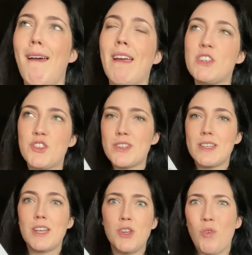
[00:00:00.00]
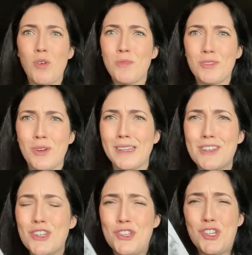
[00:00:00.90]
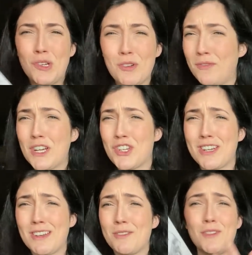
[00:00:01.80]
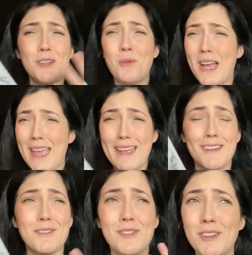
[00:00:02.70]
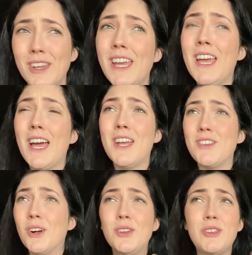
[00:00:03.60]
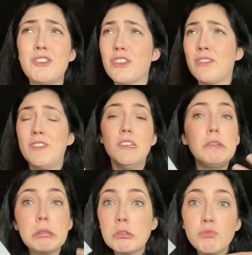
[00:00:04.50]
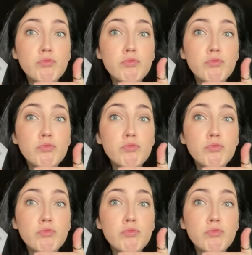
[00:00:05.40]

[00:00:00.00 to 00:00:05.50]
It's just like a normal story. Like it's just general fiction. It doesn't feel YA. It doesn't feel adult. It just feels,